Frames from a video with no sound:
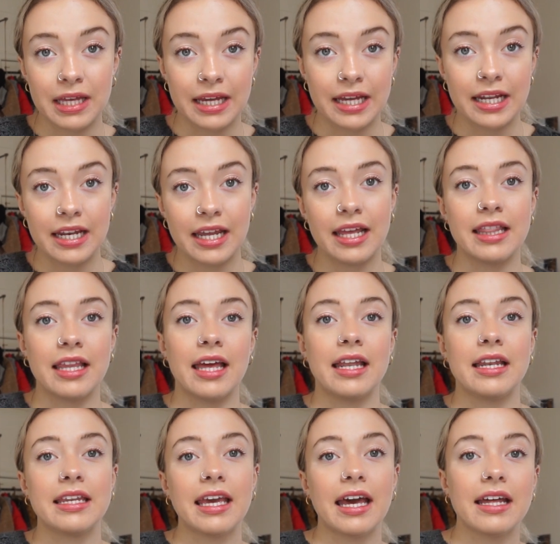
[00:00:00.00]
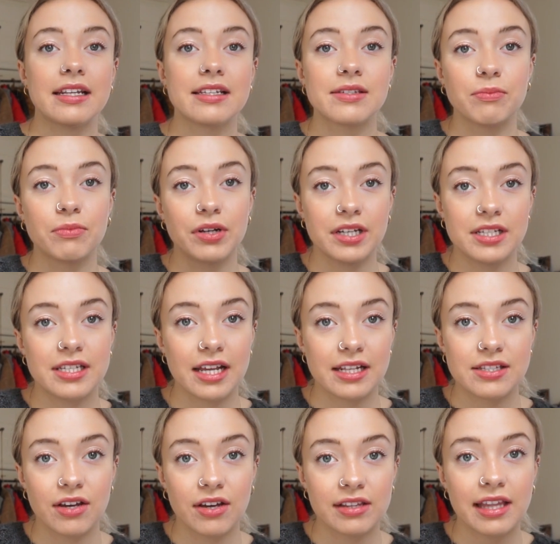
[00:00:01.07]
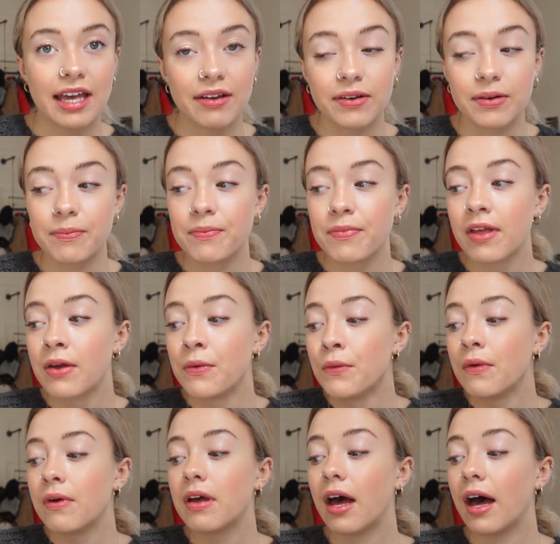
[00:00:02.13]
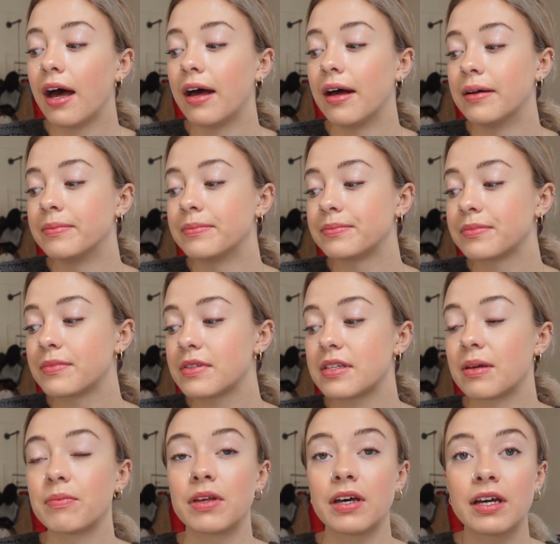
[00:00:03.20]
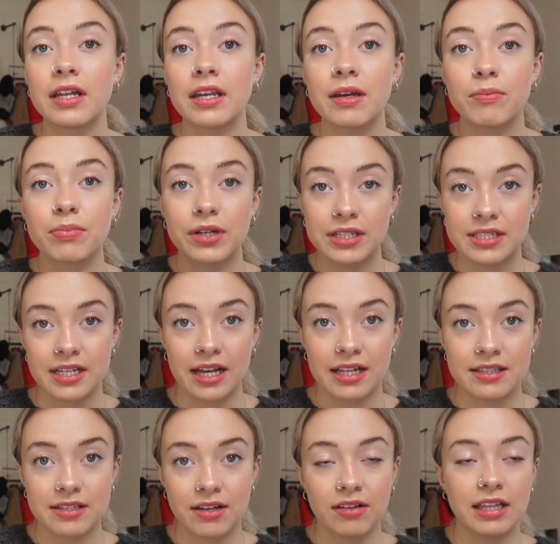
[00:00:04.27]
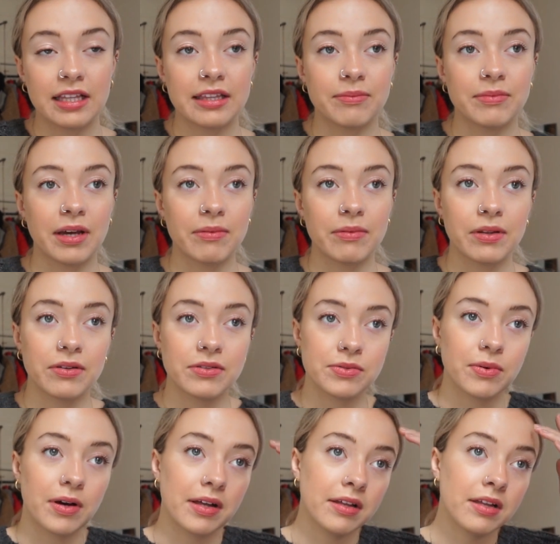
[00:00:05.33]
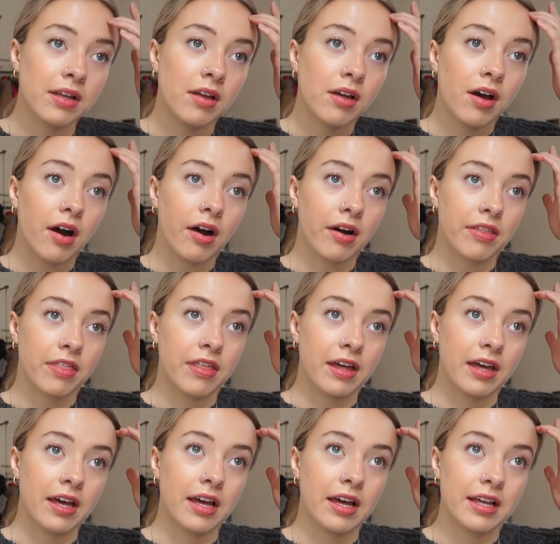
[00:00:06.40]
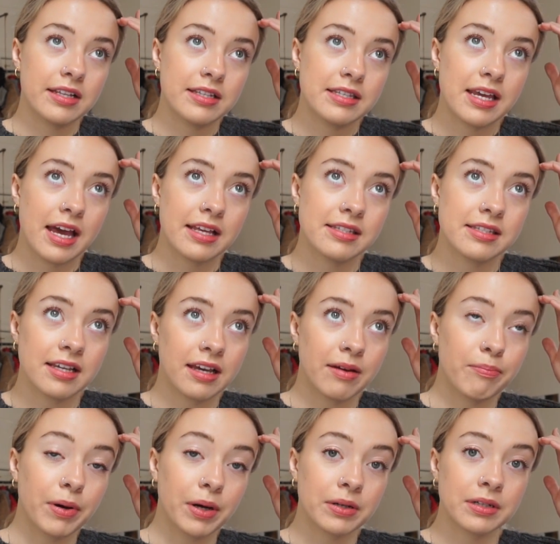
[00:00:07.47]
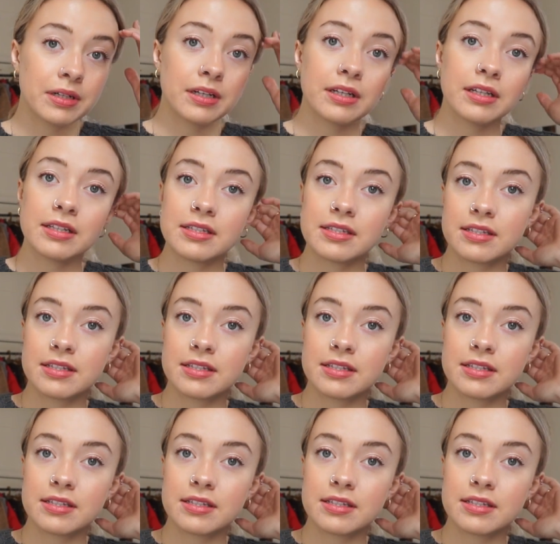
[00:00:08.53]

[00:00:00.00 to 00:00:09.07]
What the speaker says: plan and then get some presets on Lightroom. Some good presets, I'll link them down below as well, are the Tezza Barton.